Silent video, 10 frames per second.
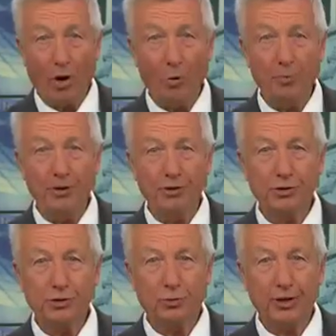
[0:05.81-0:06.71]
Open
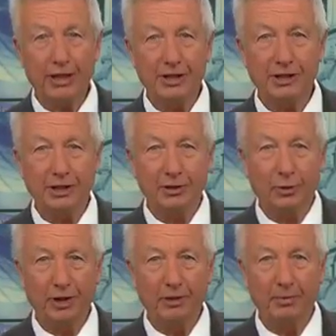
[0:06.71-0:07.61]
Streets in
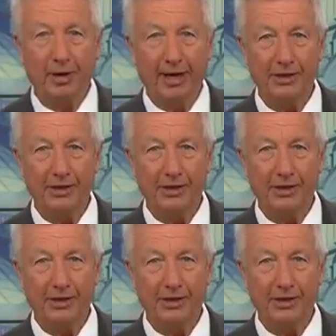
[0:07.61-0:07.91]
Green Bay.